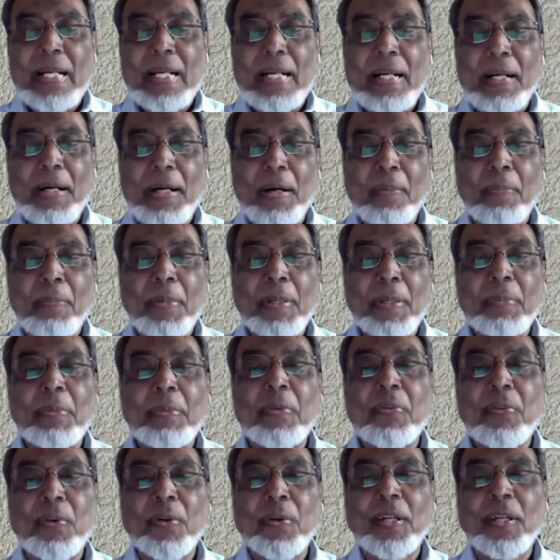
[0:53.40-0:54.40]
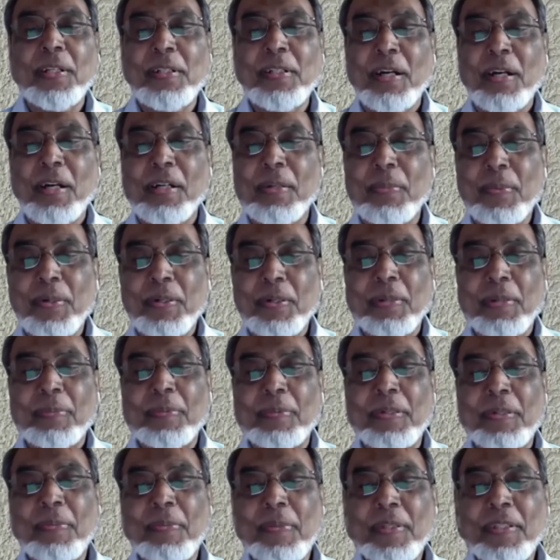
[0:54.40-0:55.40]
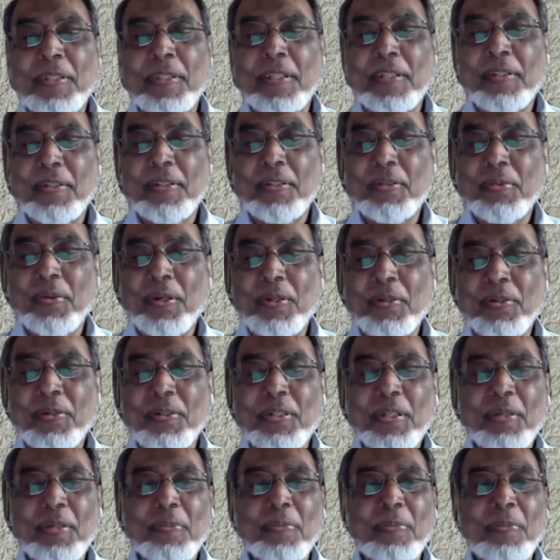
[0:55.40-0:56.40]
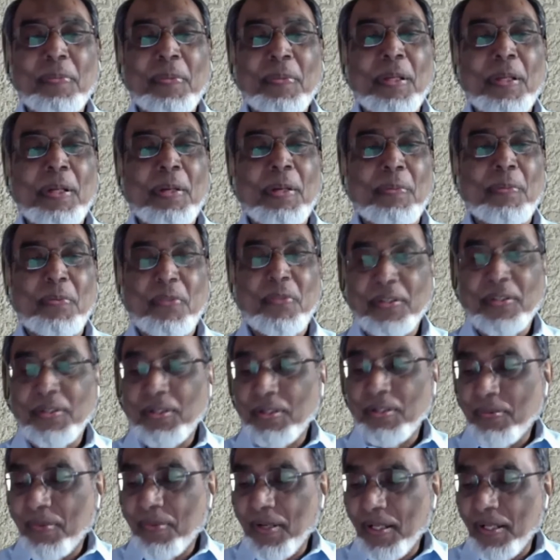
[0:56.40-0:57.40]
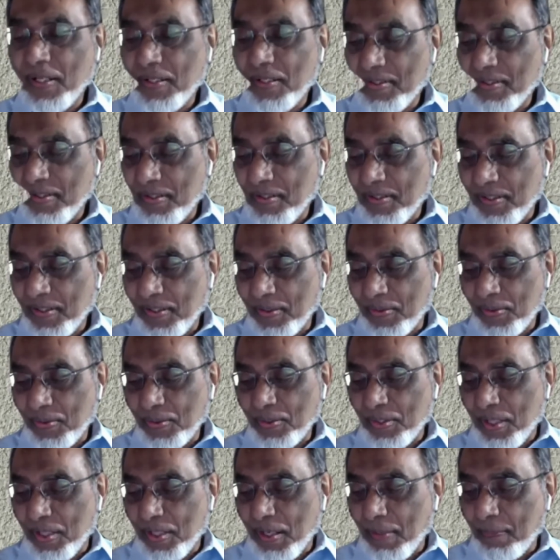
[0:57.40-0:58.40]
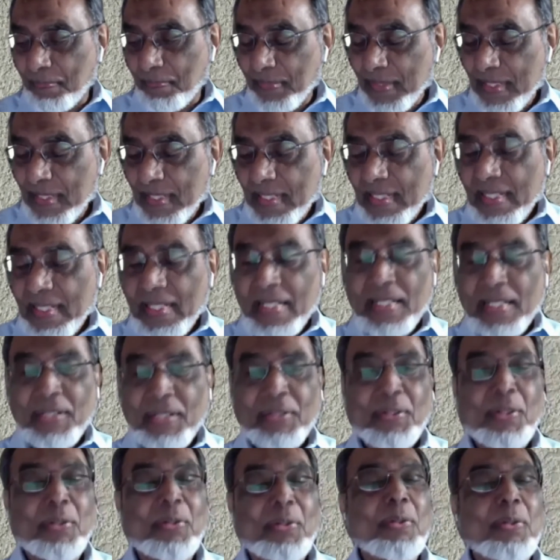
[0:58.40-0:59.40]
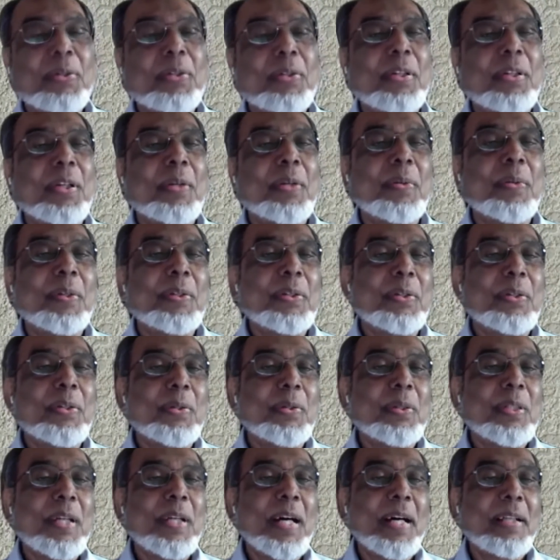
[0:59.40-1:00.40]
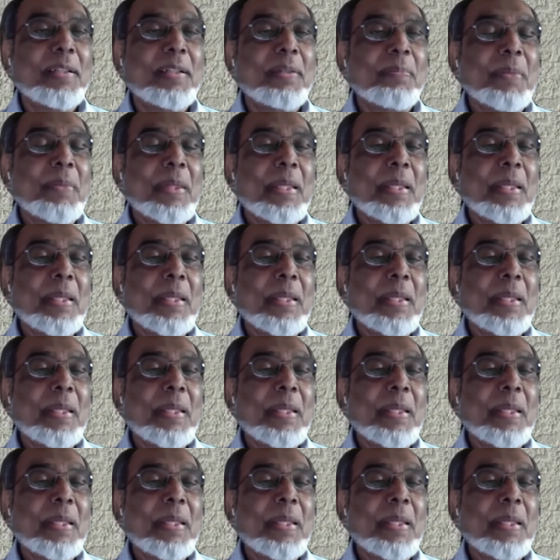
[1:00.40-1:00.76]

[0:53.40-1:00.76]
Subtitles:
But before I talk about Abdulhamid, I just want to say Professor Kamal Hassan did a good job just to share with you that